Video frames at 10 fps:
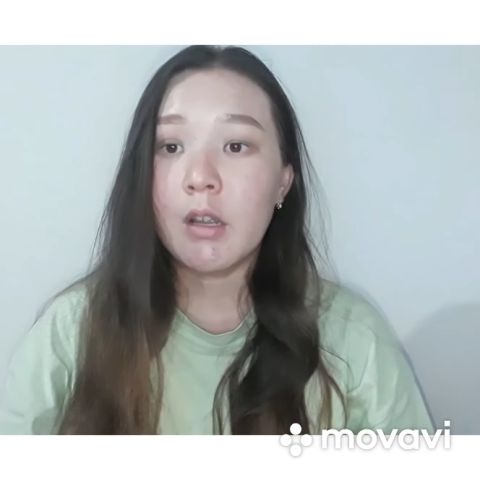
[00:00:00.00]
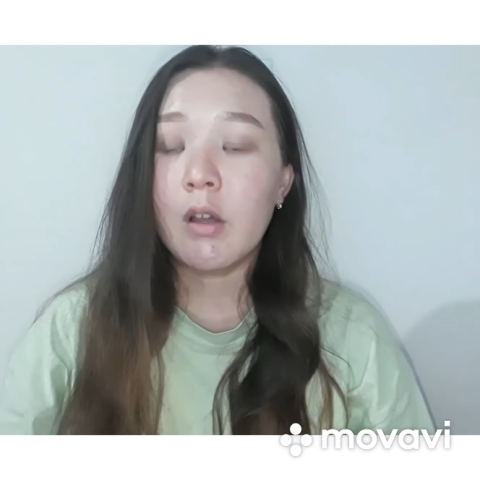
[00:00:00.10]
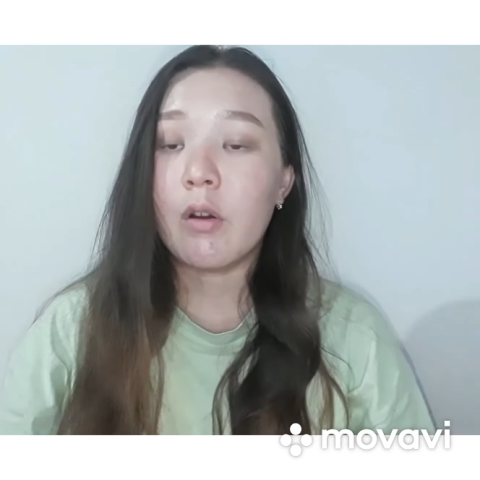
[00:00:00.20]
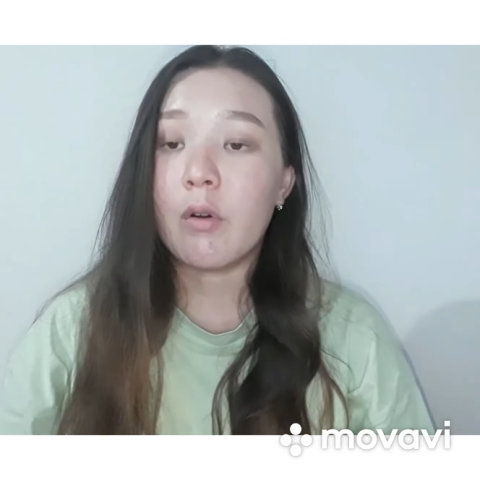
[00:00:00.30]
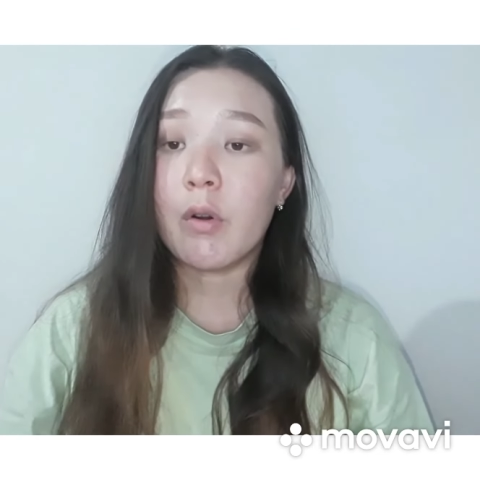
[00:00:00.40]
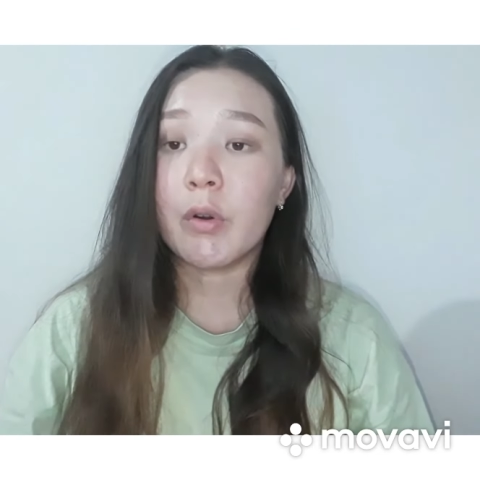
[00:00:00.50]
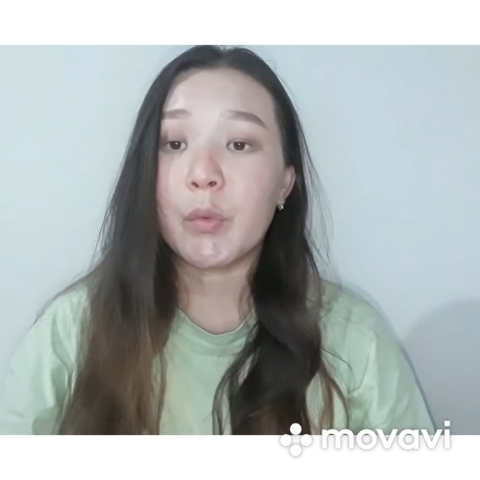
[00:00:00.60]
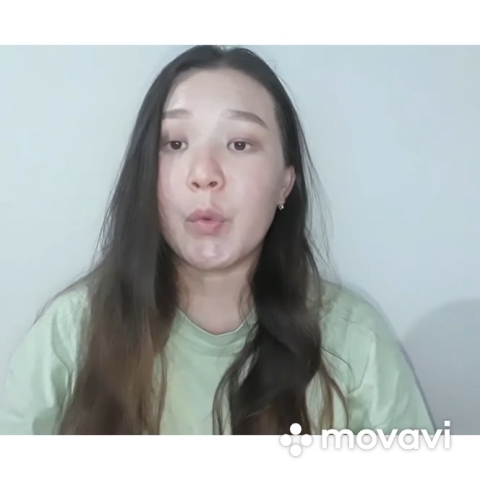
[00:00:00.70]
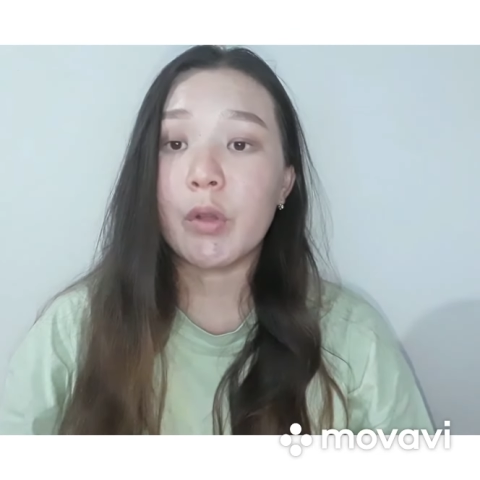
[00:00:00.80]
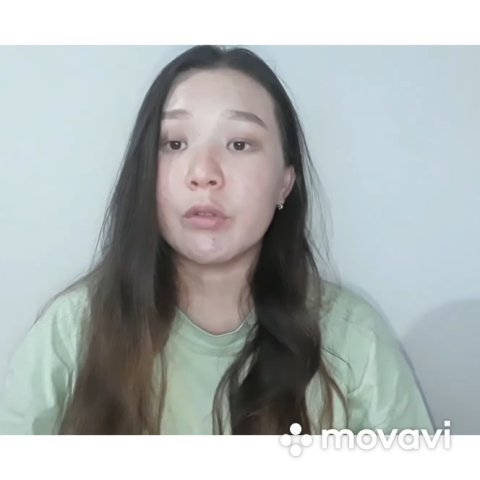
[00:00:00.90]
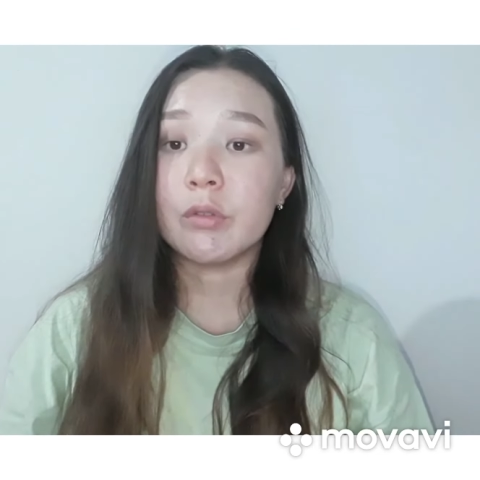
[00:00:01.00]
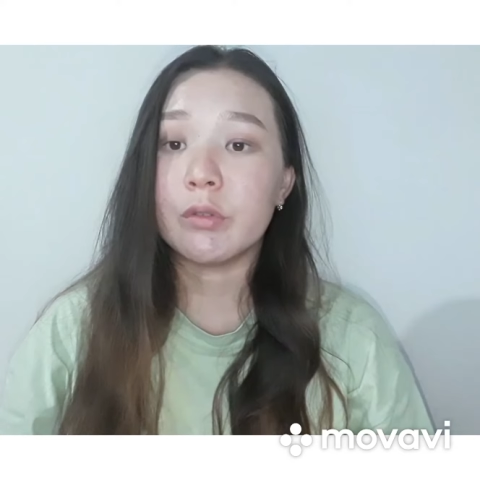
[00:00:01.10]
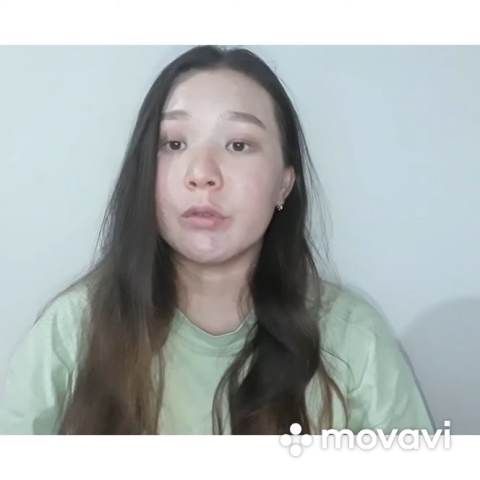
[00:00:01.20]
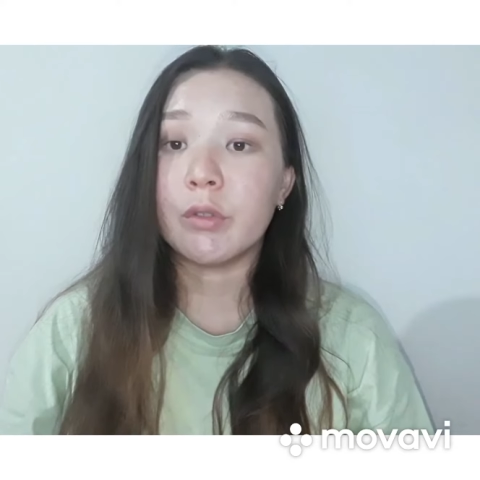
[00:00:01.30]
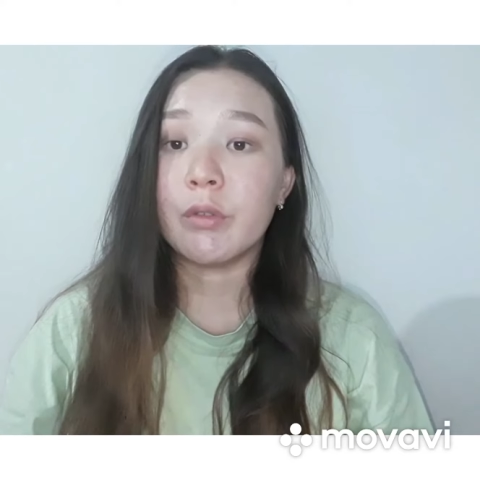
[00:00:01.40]
or want to
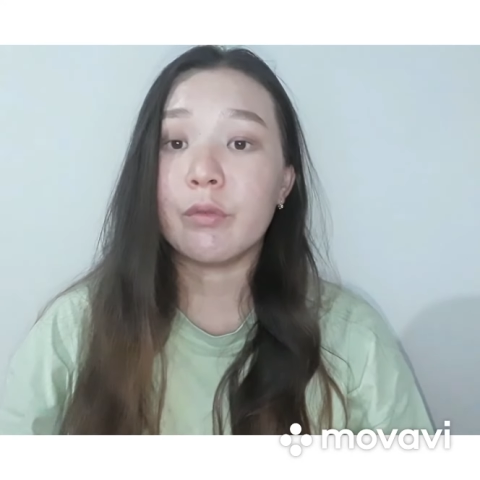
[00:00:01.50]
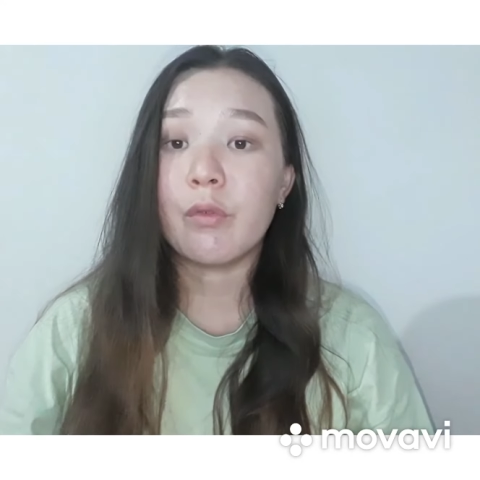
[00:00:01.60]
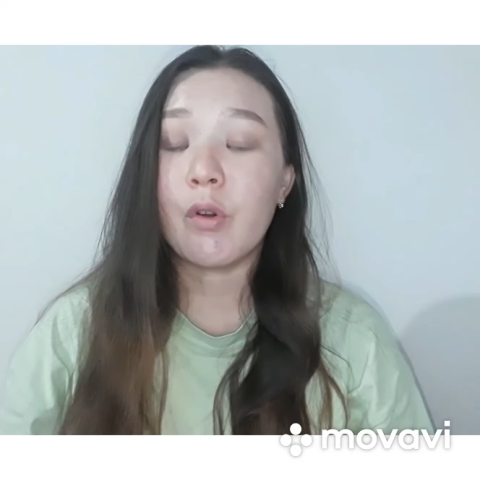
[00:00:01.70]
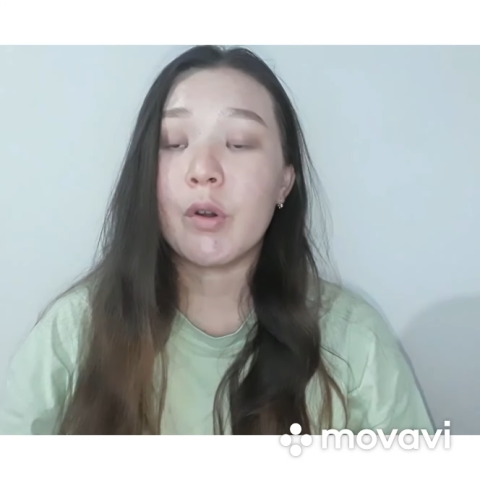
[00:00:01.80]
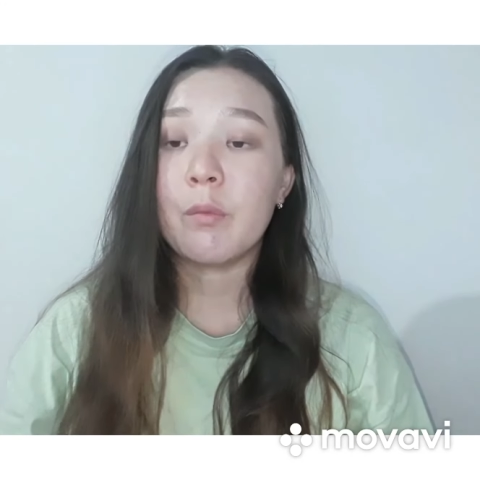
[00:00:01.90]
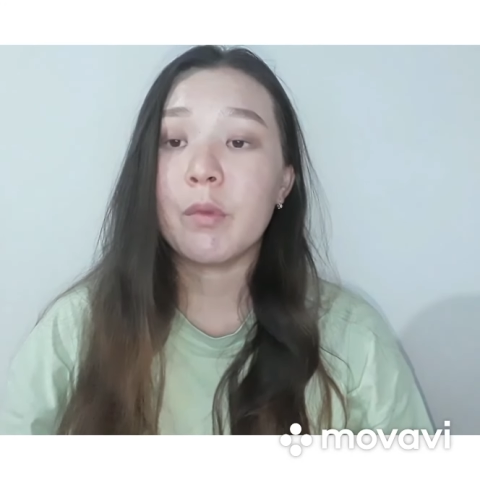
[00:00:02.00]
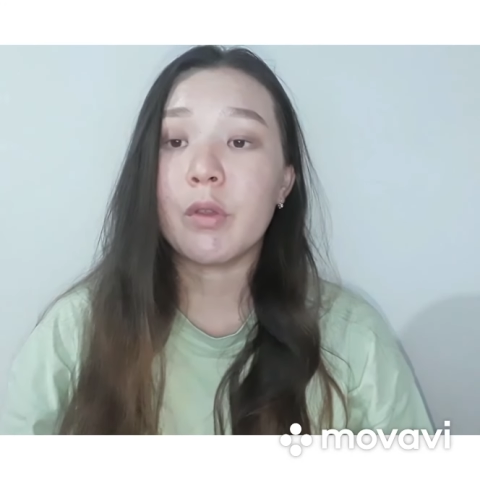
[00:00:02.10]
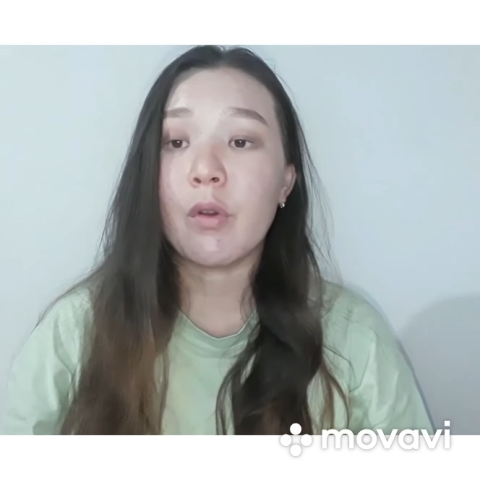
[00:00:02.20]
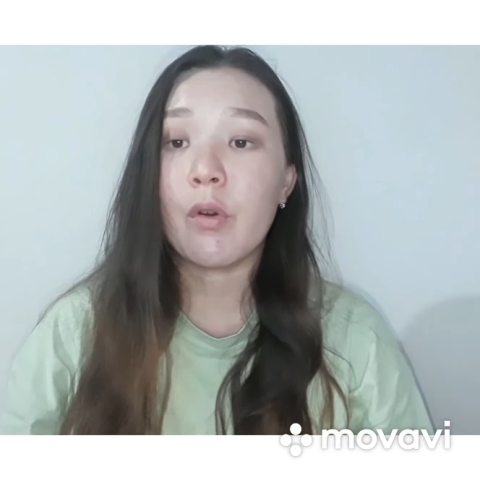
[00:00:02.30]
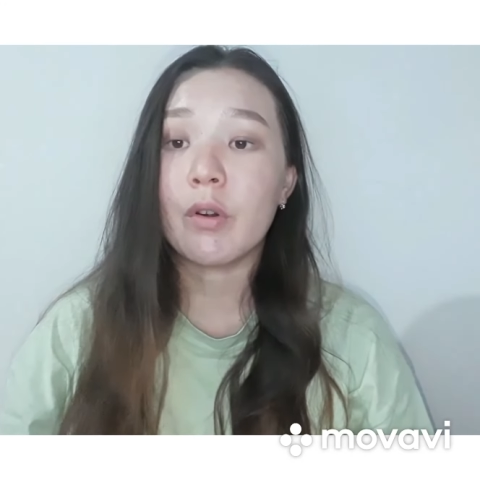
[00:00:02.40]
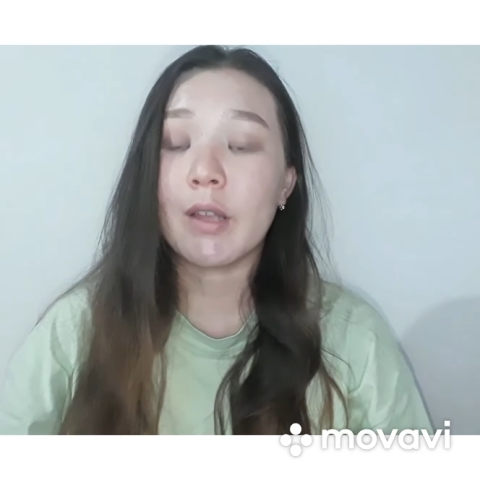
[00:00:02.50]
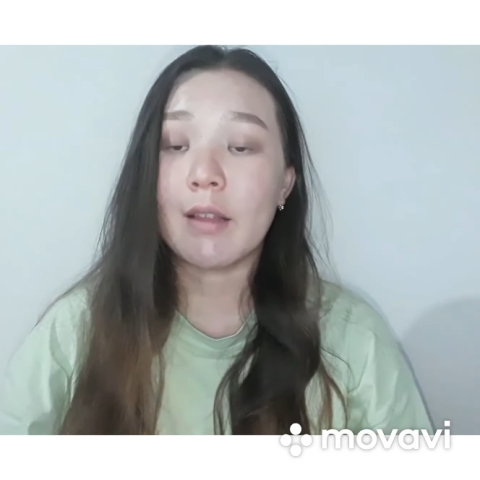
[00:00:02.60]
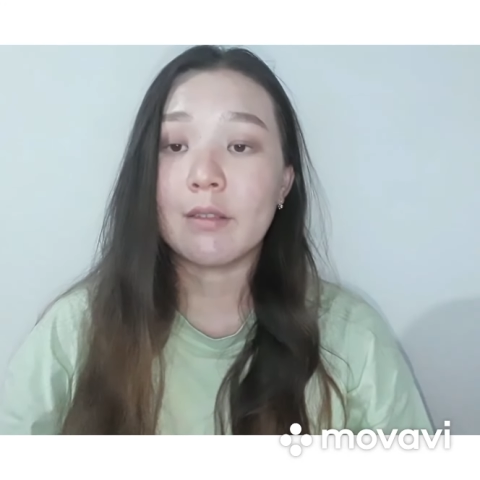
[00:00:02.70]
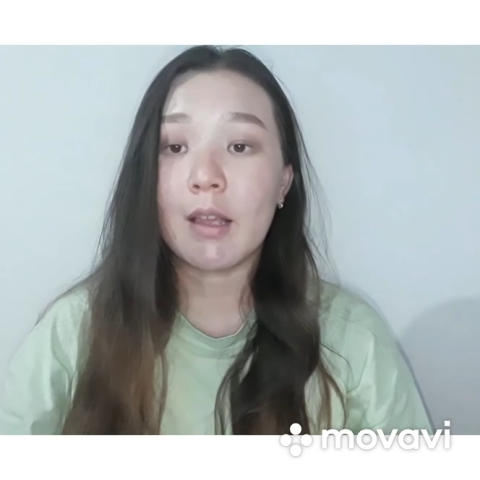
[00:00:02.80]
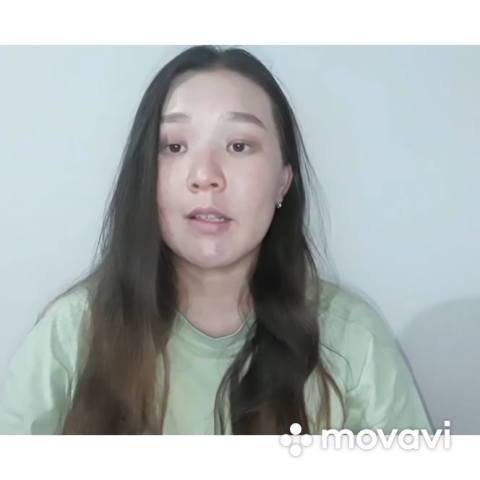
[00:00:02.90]
inform your contacts